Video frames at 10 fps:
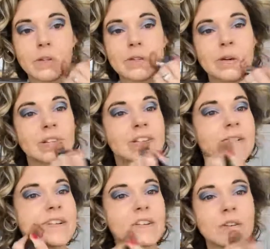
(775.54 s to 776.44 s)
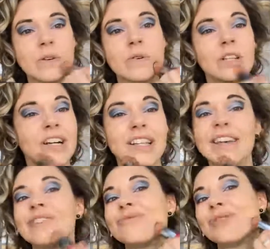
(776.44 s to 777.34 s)
So it's going to look
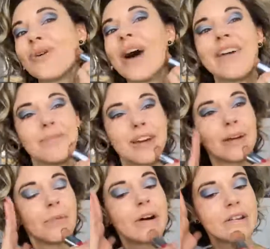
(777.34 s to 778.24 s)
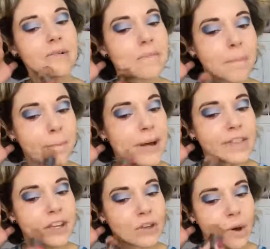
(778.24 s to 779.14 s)
like you don't have makeup on, but
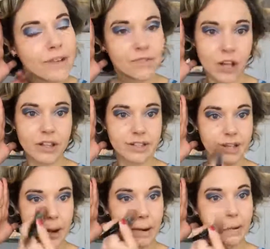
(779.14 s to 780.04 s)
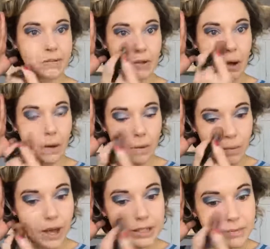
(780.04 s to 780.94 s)
that you have flawless skin. So
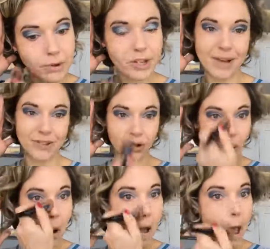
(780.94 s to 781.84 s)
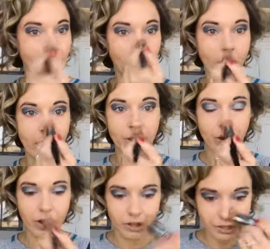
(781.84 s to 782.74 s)
that's pretty magical, and why we
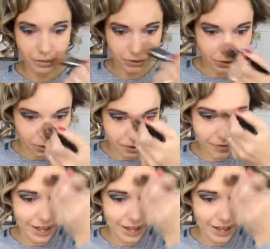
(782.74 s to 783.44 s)
call it liquid gold.